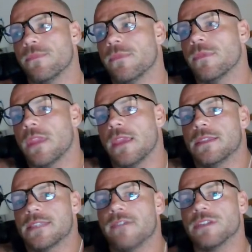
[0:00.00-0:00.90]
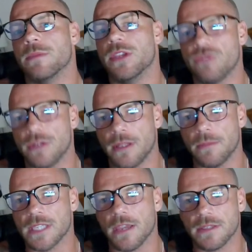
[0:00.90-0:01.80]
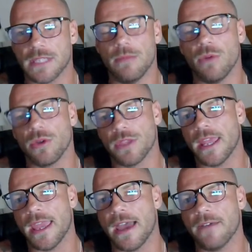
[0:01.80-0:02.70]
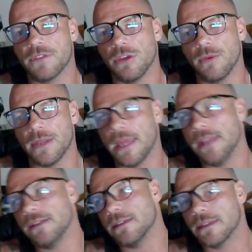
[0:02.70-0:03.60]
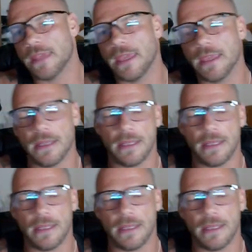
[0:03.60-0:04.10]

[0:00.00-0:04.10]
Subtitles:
it saves them injuring themselves any more than they have to, and then they can,